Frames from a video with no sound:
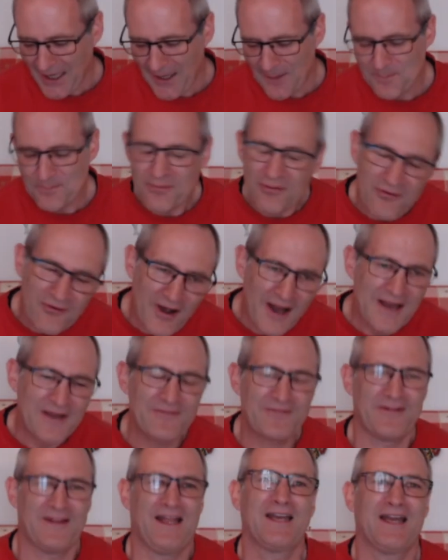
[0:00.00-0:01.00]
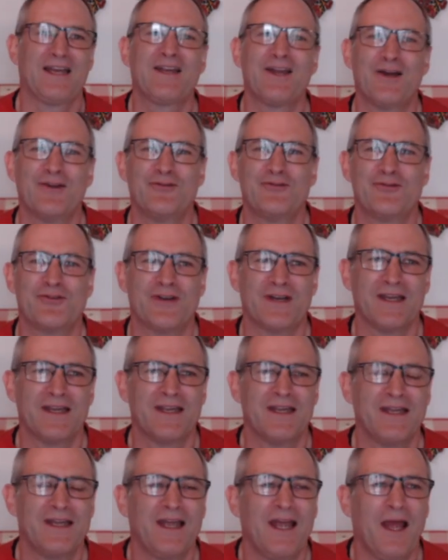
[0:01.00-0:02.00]
Pray for that country.
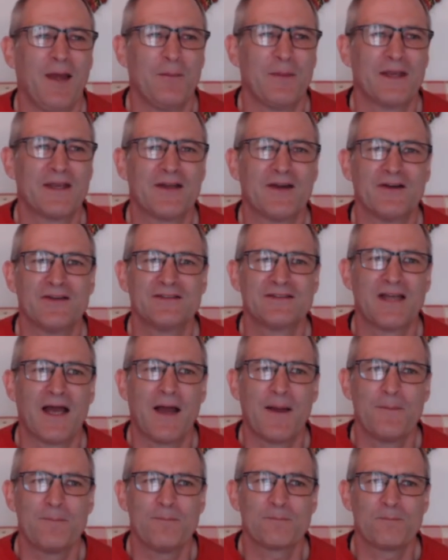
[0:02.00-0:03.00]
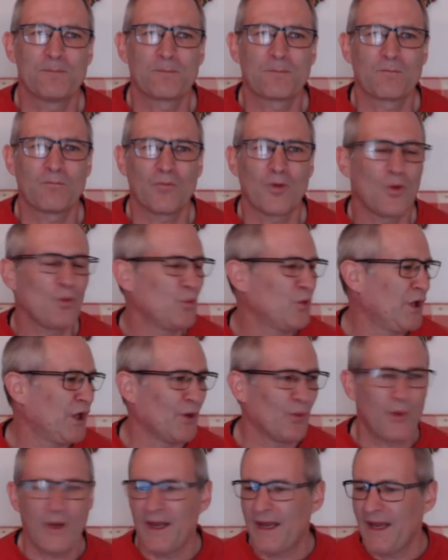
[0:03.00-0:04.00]
Because
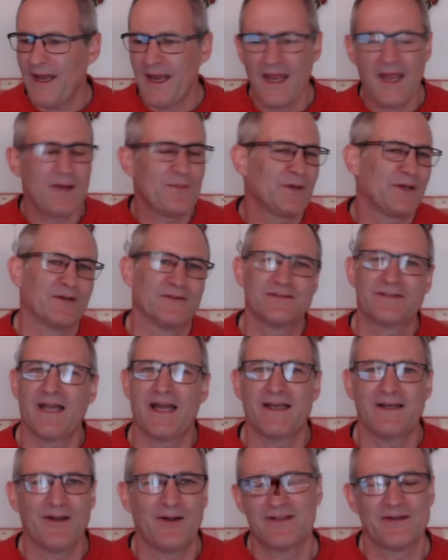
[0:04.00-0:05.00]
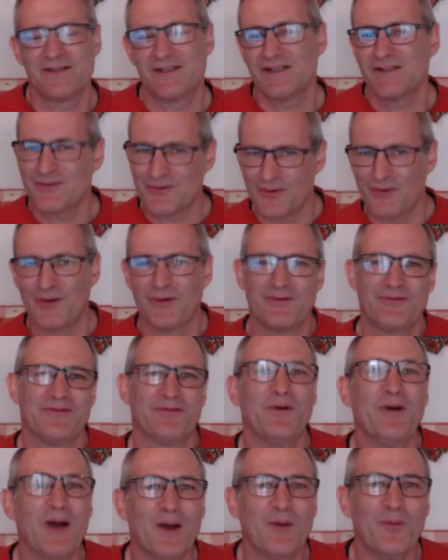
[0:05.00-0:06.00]
we're here, we've got technology sort
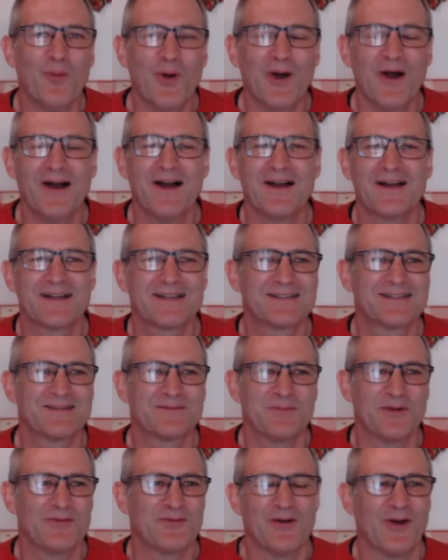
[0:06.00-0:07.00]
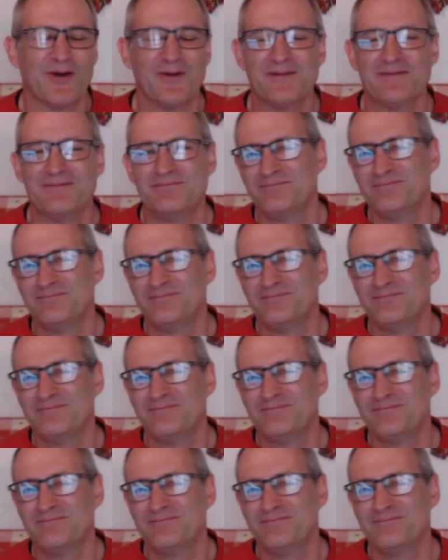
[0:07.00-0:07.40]
of works, we've got